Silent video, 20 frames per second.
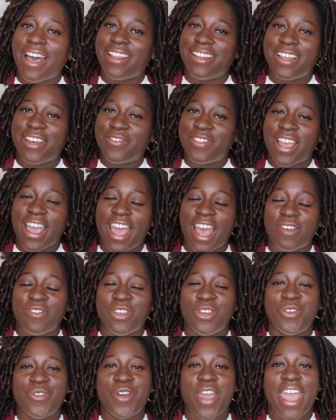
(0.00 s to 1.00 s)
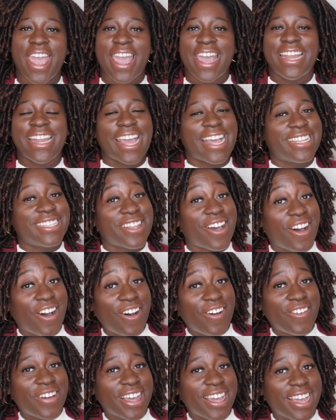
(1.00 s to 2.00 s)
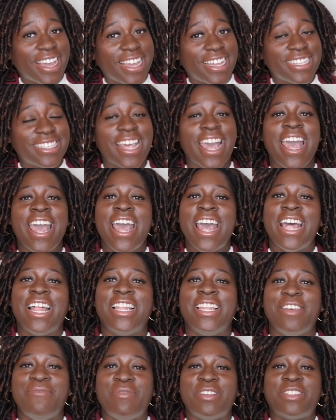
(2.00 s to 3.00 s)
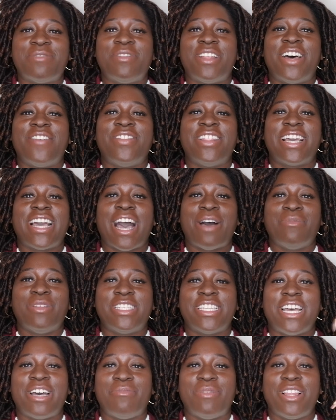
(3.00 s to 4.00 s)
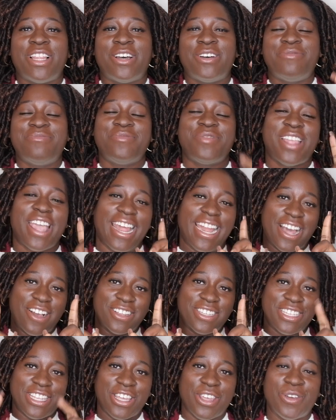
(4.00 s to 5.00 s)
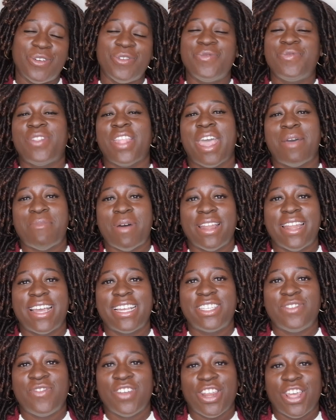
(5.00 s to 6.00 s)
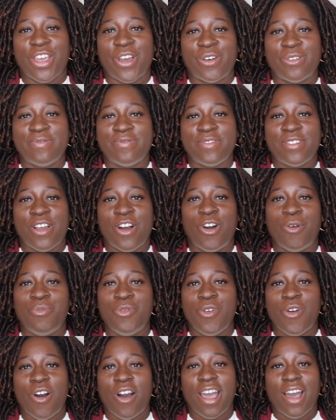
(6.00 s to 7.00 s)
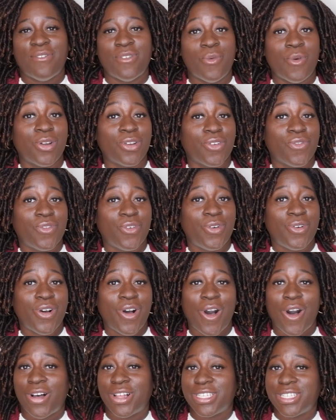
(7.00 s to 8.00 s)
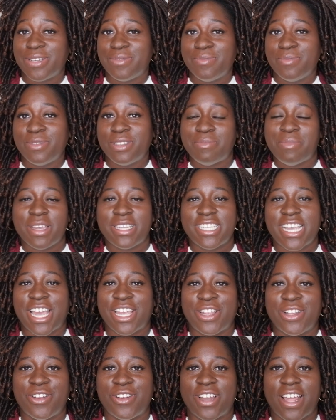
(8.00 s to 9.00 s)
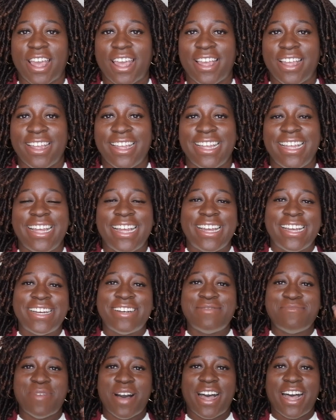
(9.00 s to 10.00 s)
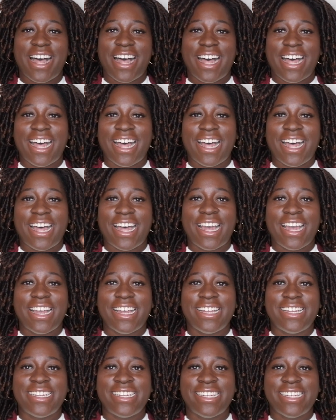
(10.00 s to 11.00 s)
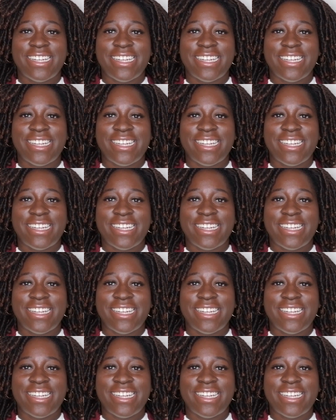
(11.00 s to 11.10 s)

I'd love to have you. And as always, leave me some love in the comments down below and I'll see you in my next video. I hope you all have a wonderful, awesome, spectacular day. Bye.